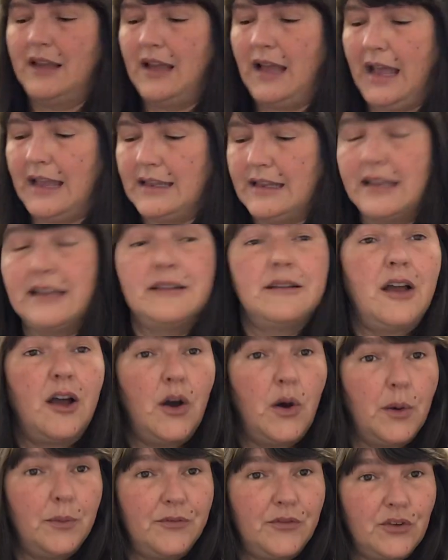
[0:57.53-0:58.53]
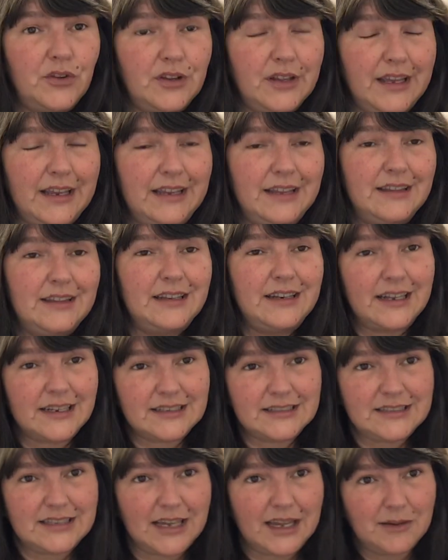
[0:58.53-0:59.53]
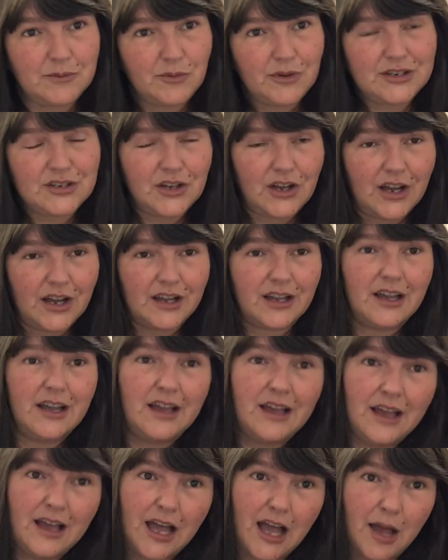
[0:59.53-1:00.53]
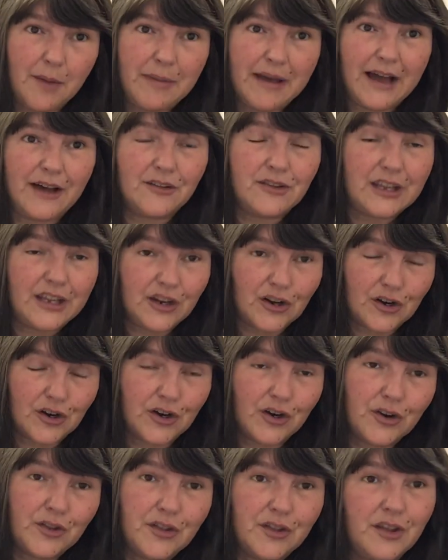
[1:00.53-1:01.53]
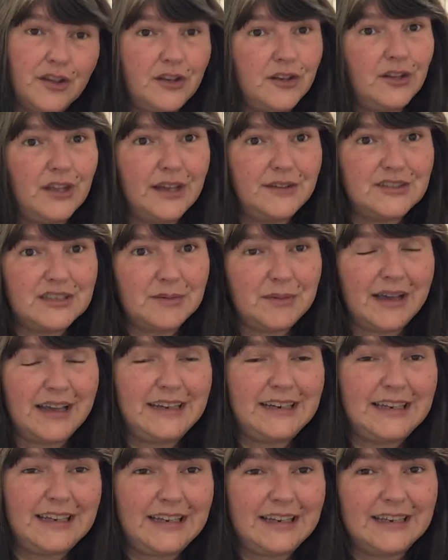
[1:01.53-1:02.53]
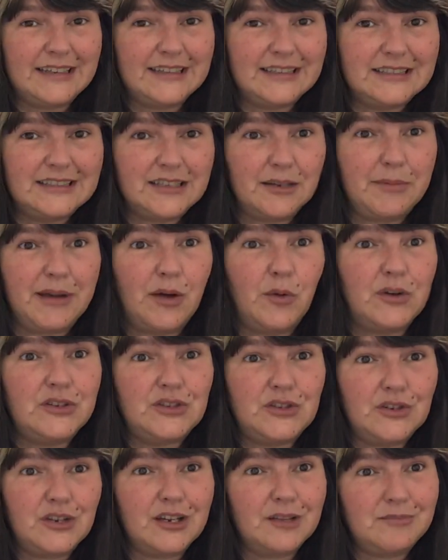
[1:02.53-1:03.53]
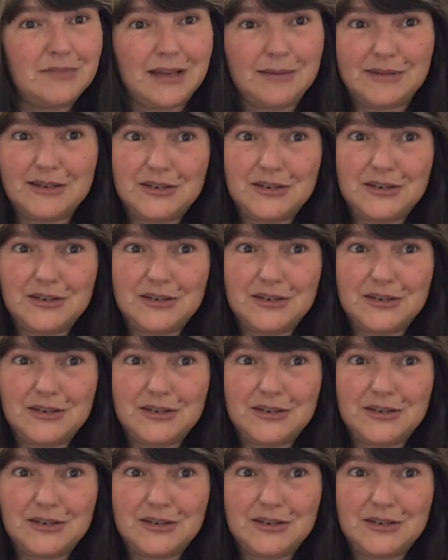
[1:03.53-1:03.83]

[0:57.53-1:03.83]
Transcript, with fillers: And then hopefully the next time we talk about the earth, You'll have some ideas about what you can maybe